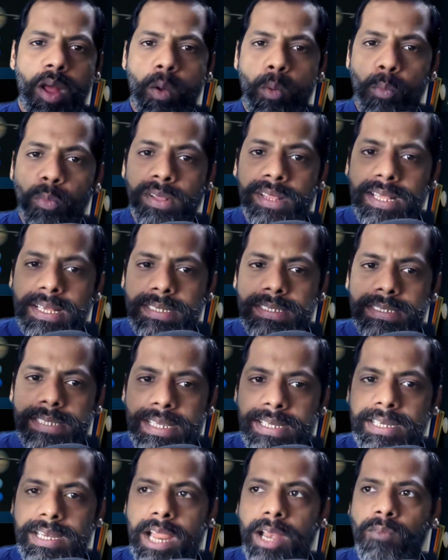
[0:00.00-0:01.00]
with the
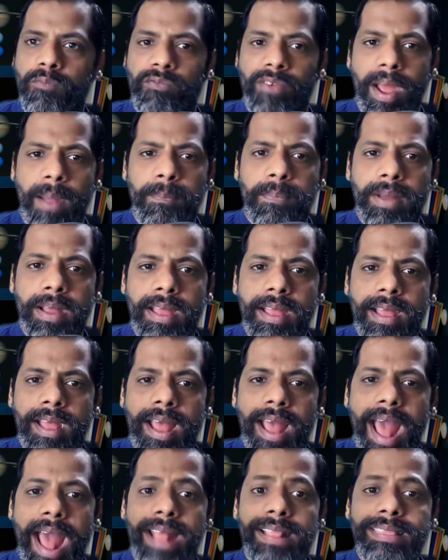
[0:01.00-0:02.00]
signal web,
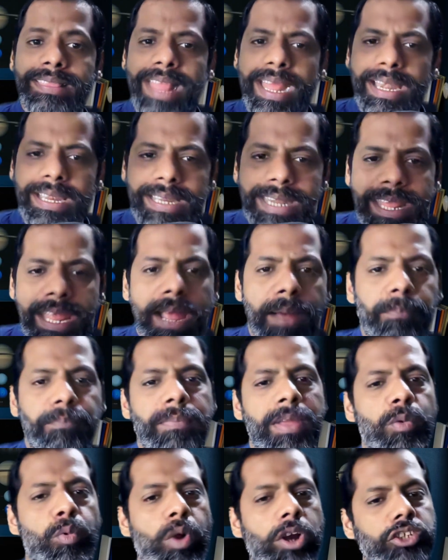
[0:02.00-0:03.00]
and then DM me
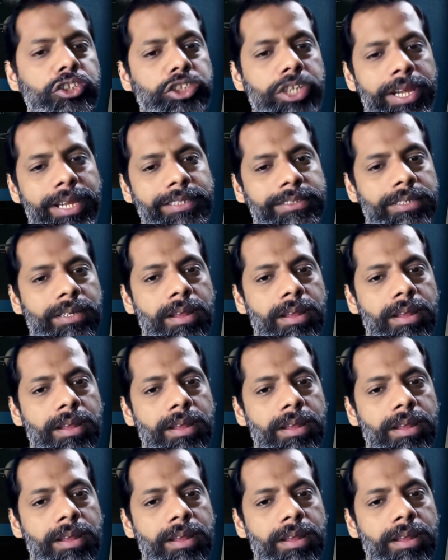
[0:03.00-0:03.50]
what changed.